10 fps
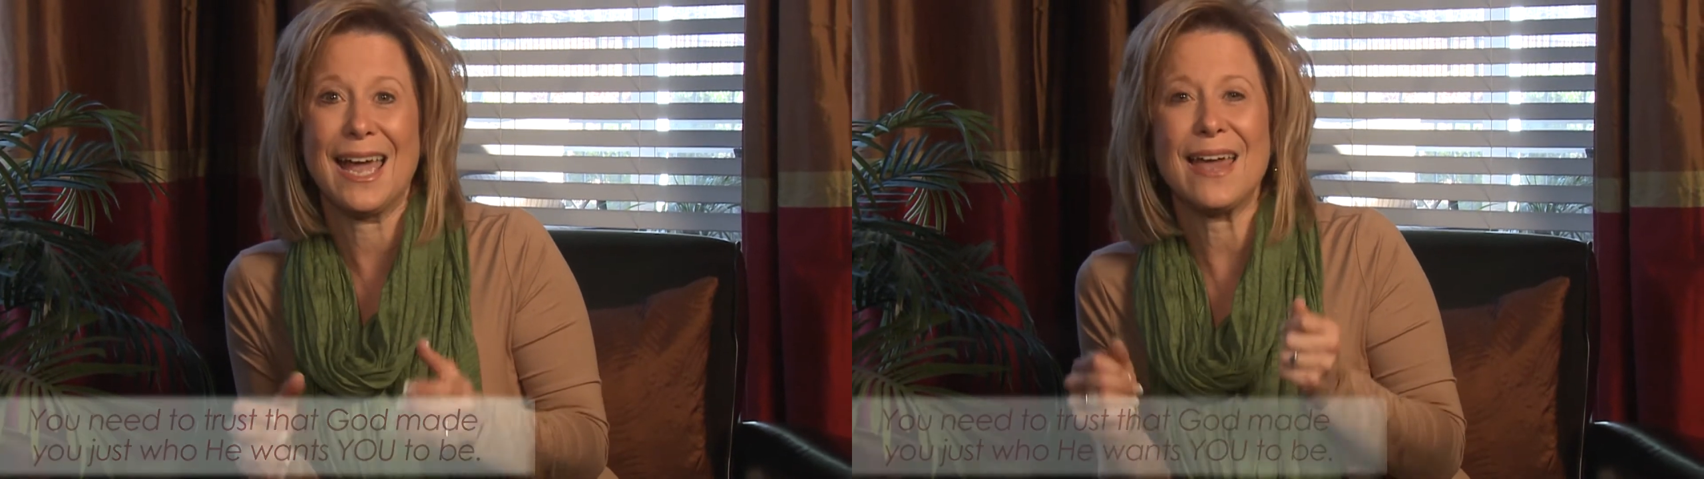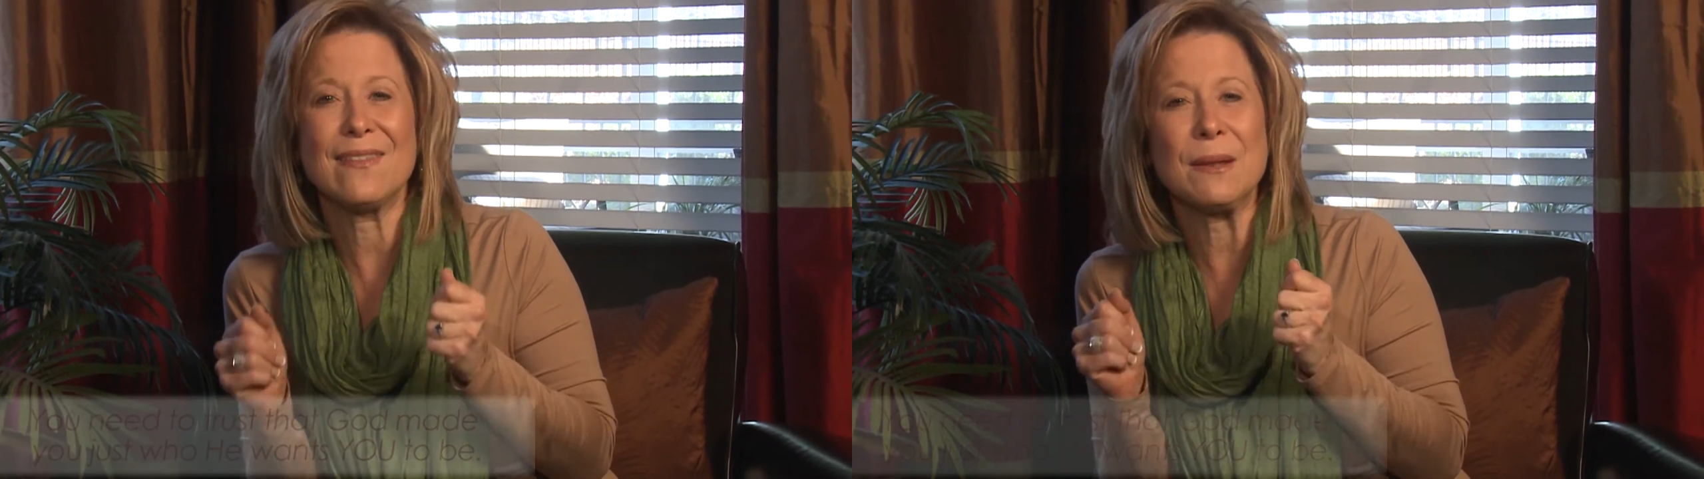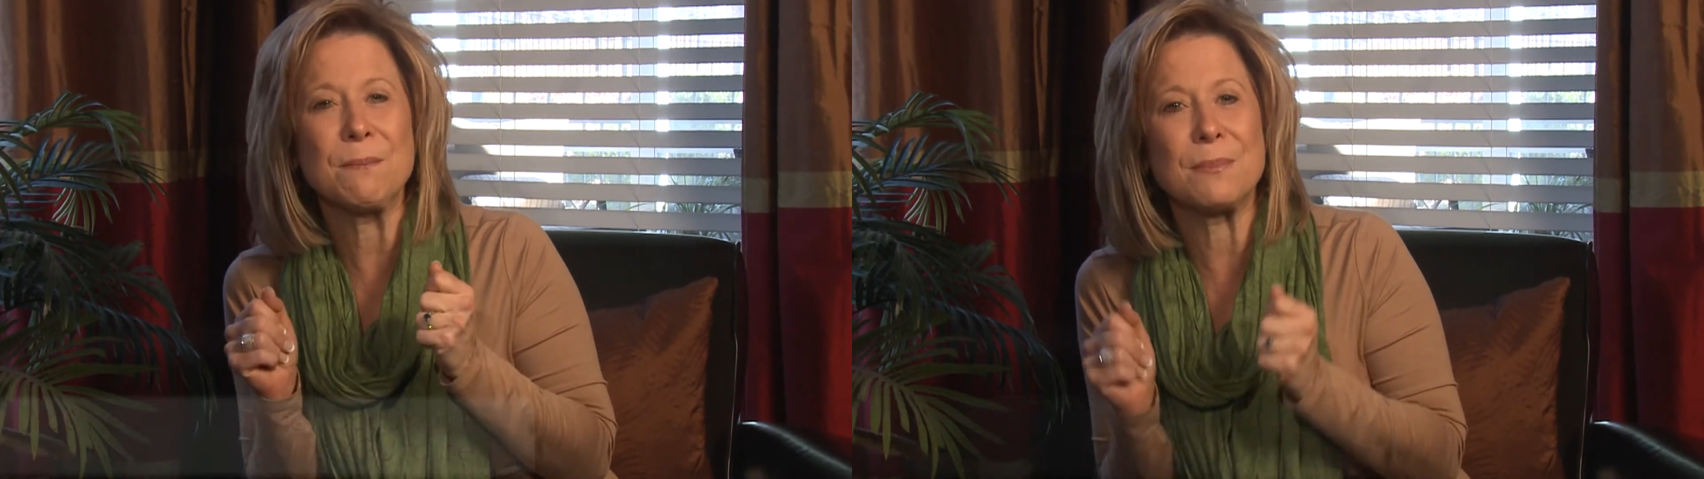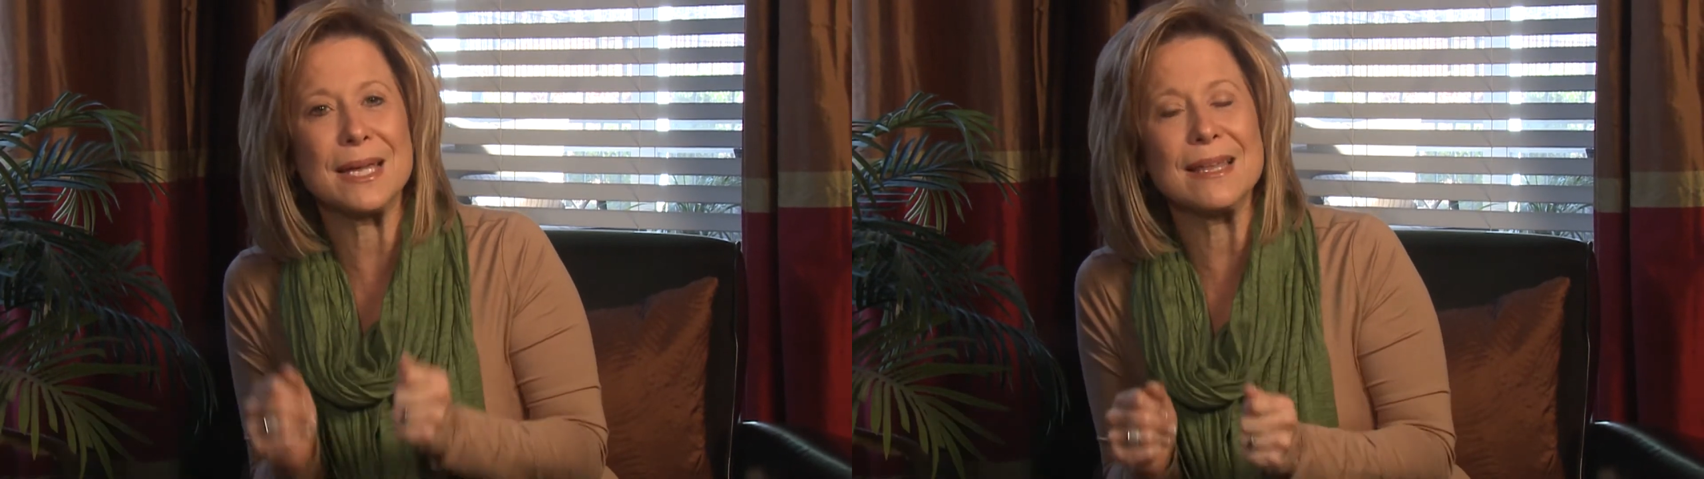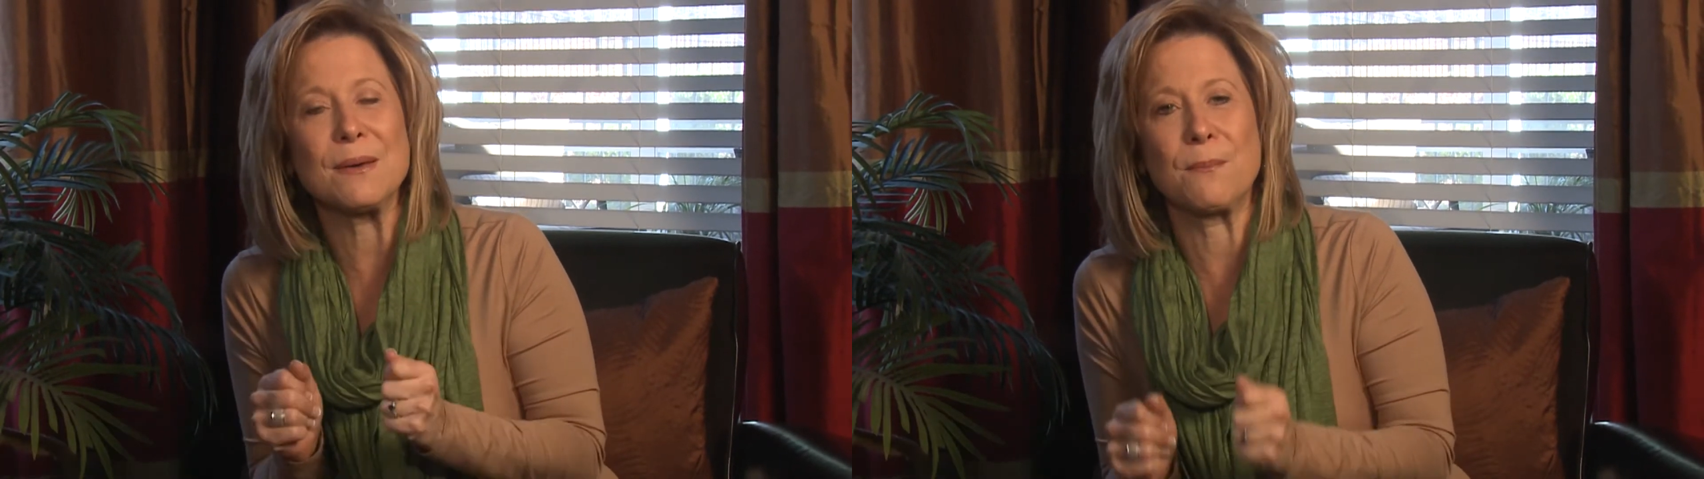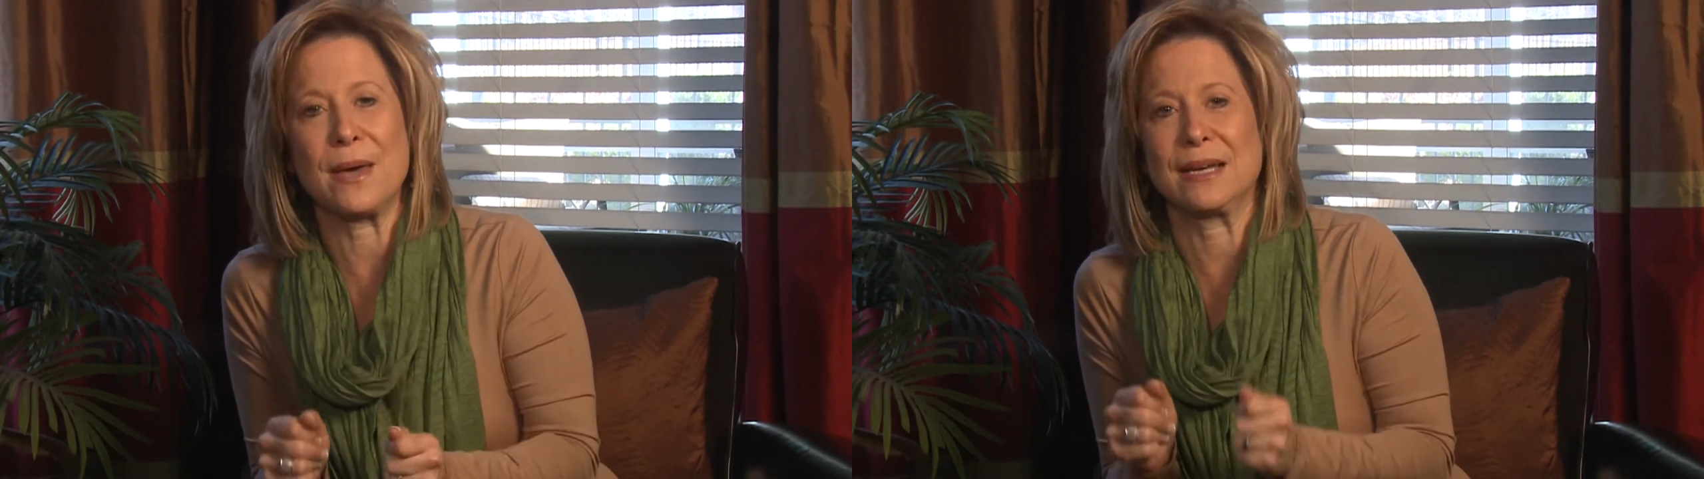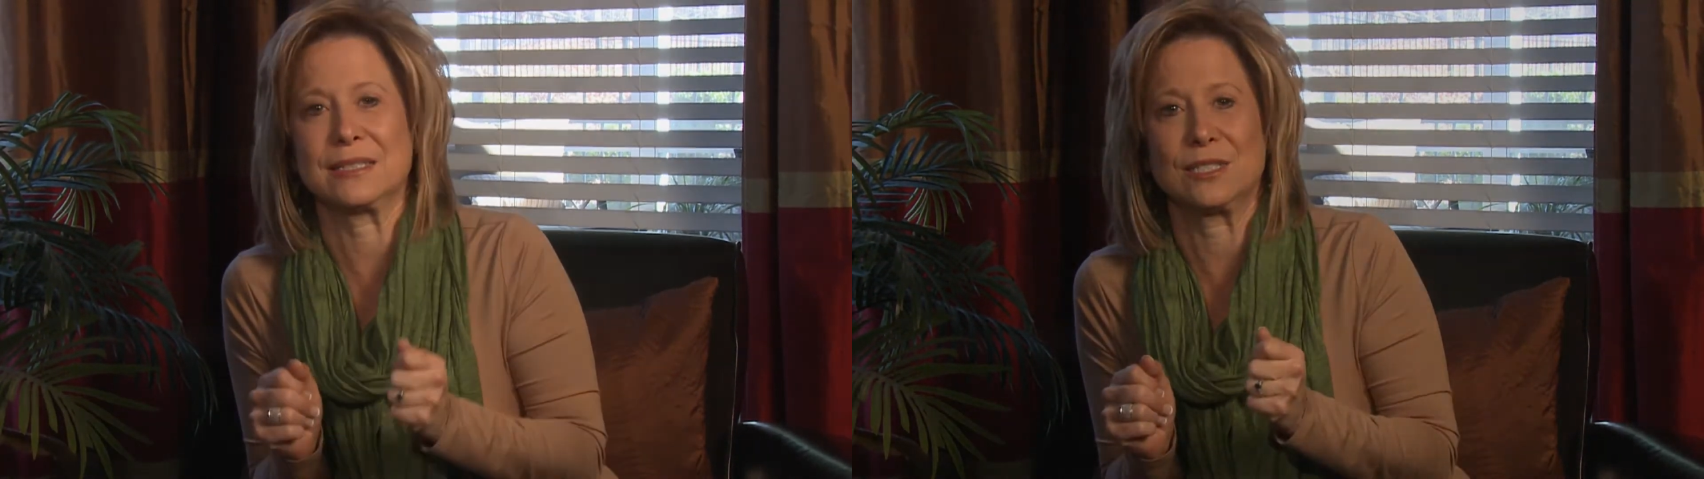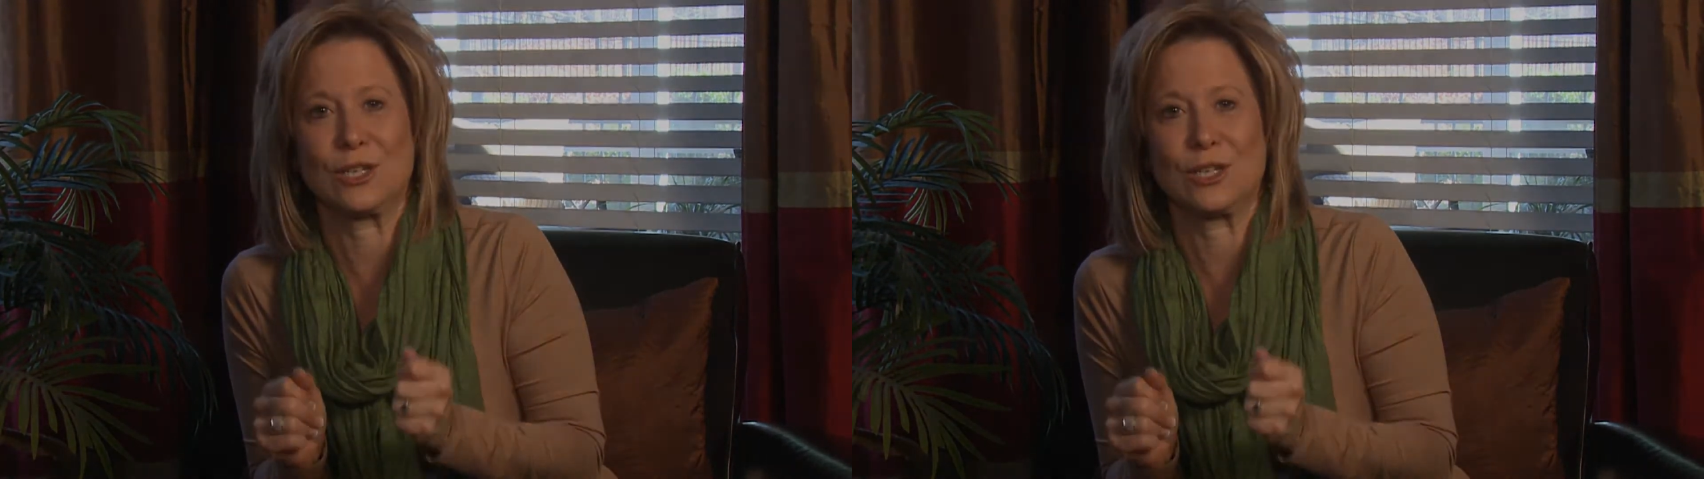and then be the best